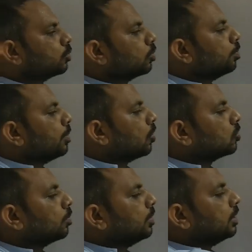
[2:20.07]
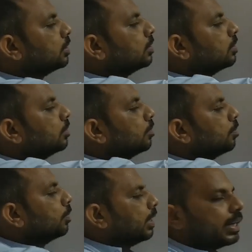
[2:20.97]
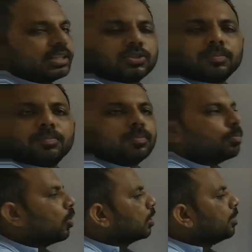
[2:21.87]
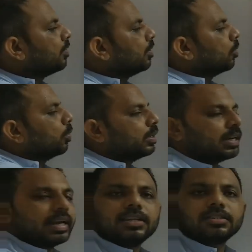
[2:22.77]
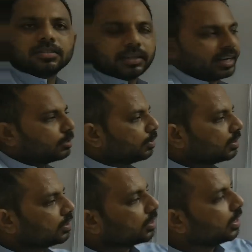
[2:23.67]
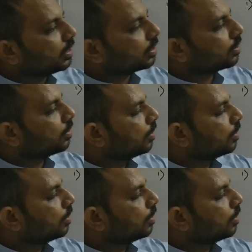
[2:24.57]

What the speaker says: So because of this breakage of bond between O and H, H plus is released.